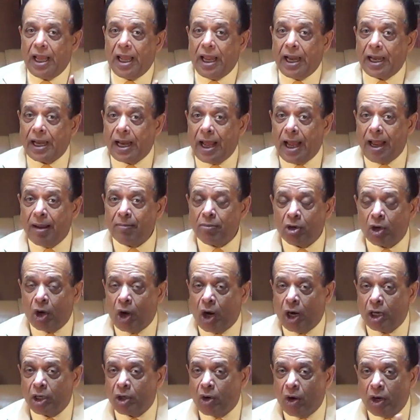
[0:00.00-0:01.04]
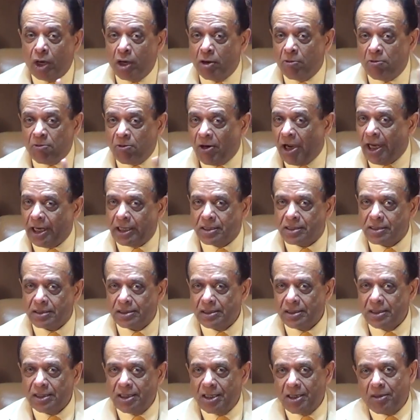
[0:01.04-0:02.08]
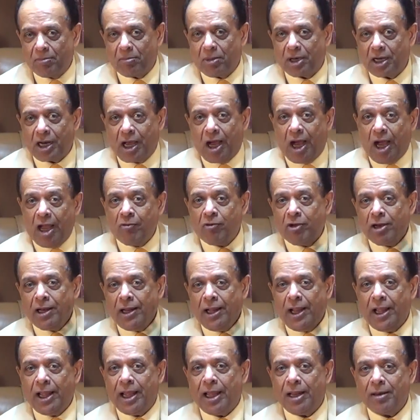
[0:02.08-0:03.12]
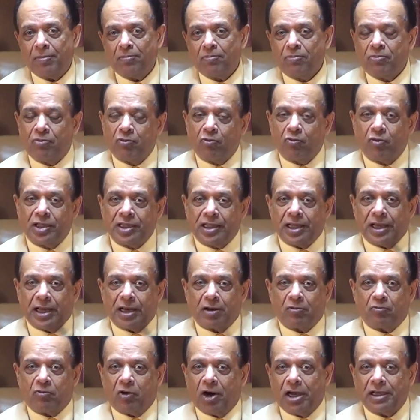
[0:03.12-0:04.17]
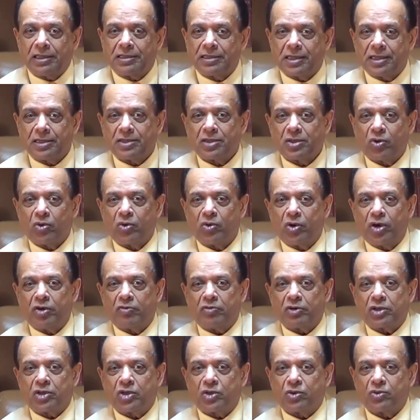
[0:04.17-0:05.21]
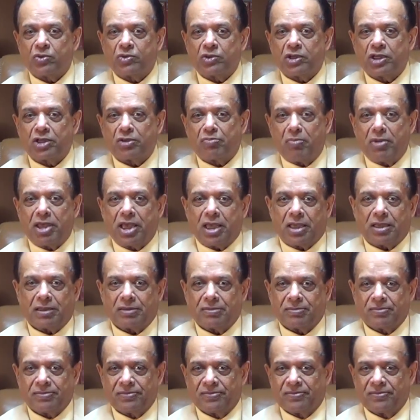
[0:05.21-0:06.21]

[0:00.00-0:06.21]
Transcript: And I am not going to fight, but I will help with advices whoever chooses me.